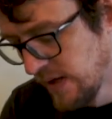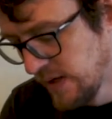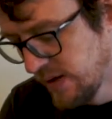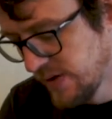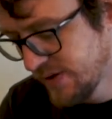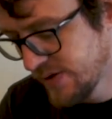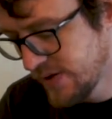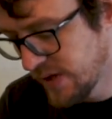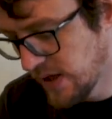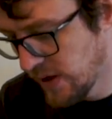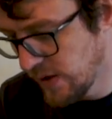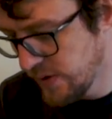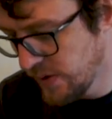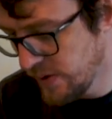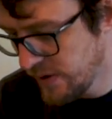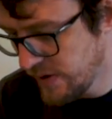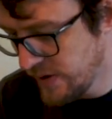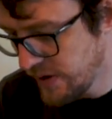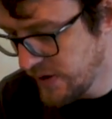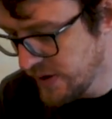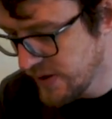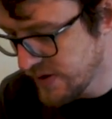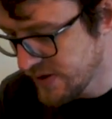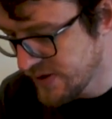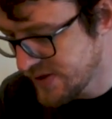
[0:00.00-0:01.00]
So
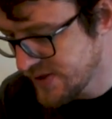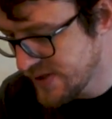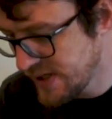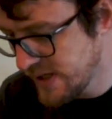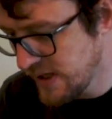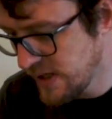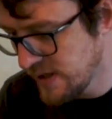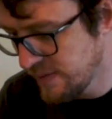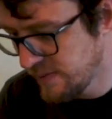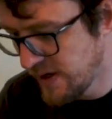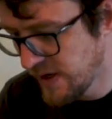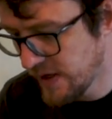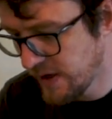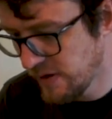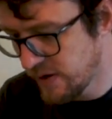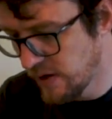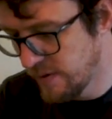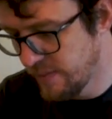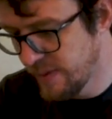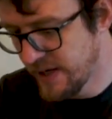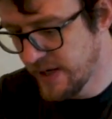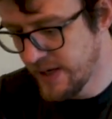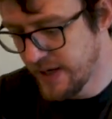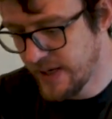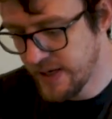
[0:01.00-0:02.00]
you can see the
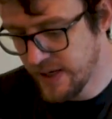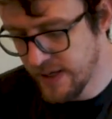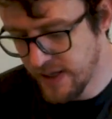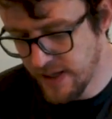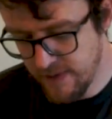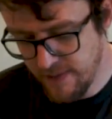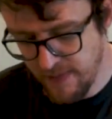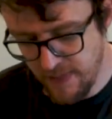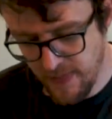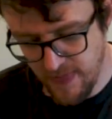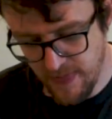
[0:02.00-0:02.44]
MicroBit here,